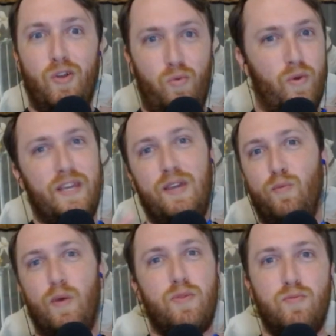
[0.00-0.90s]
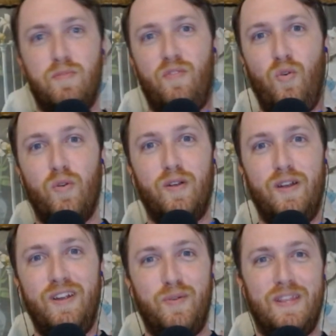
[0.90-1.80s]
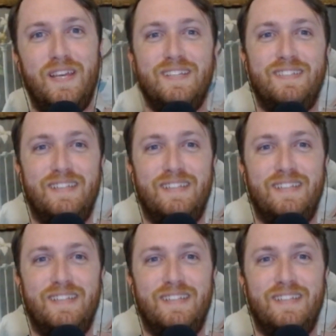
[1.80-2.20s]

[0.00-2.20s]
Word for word: what he went through before with his